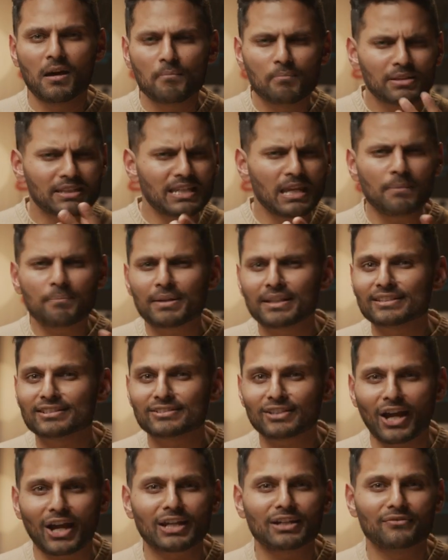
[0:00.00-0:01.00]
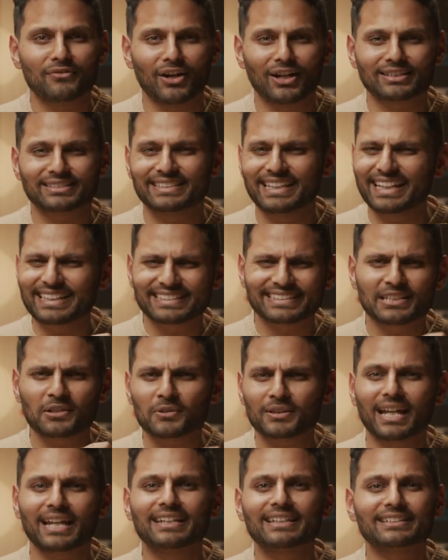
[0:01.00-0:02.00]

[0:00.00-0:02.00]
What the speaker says: But deep inside of us, there's still that